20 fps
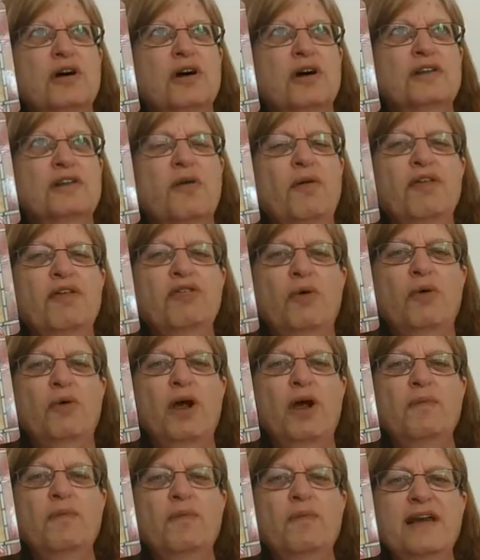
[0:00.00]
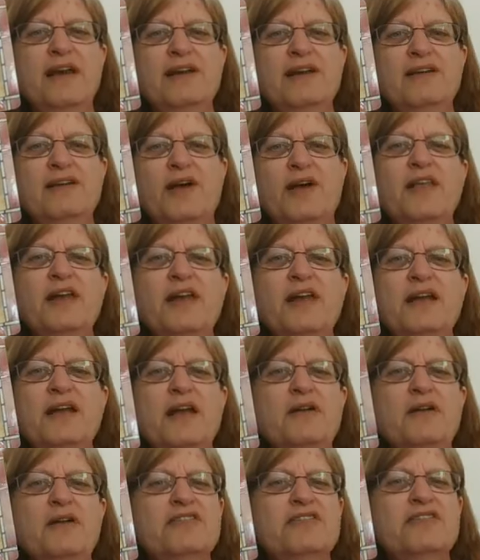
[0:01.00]
so I thought, well, I'll read into it. And then I
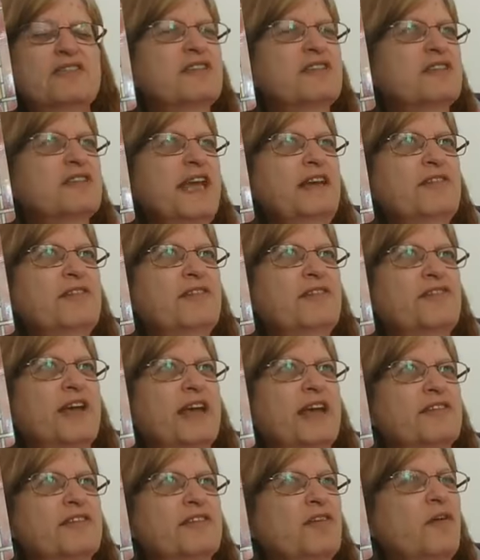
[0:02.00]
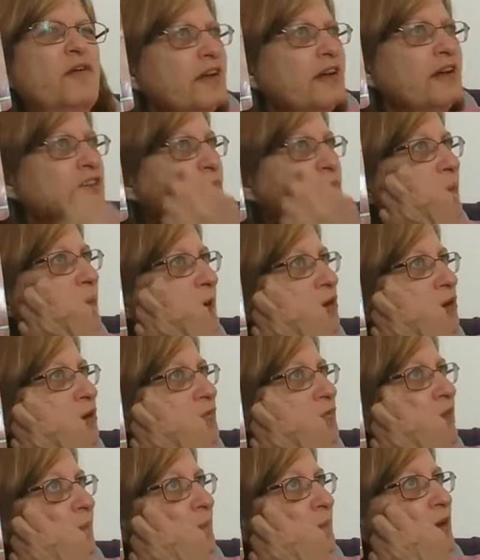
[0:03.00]
noticed the date of it. So I actually put
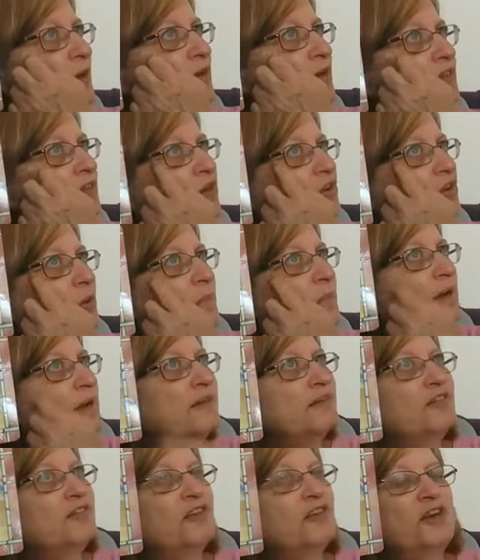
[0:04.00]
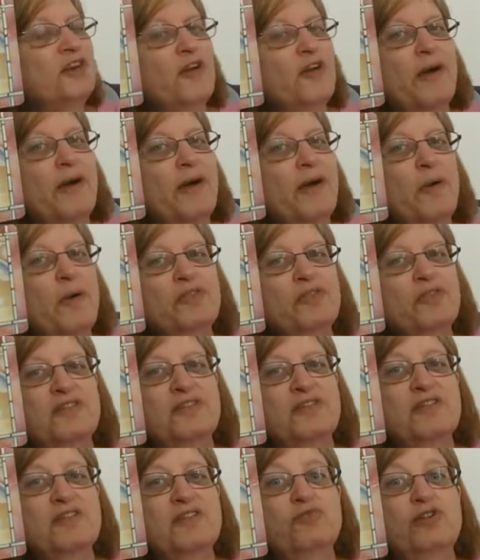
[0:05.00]
back on that person's comment. I said, you know how old this
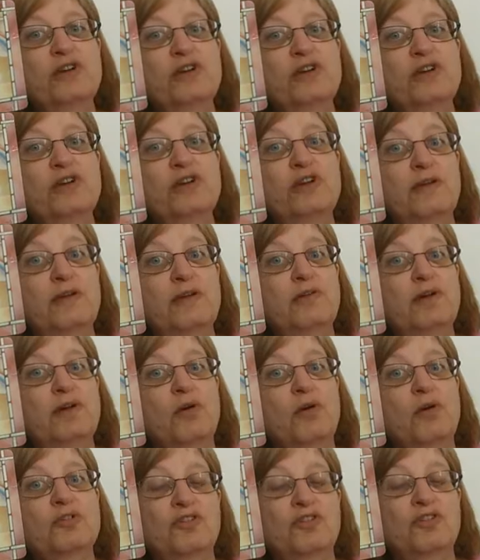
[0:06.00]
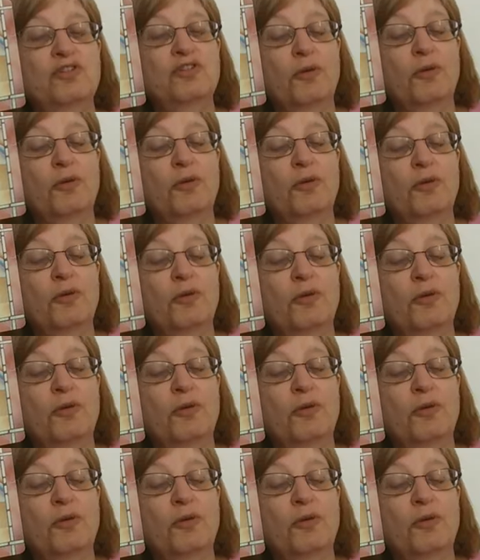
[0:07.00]
is? This is really, really old. And stop.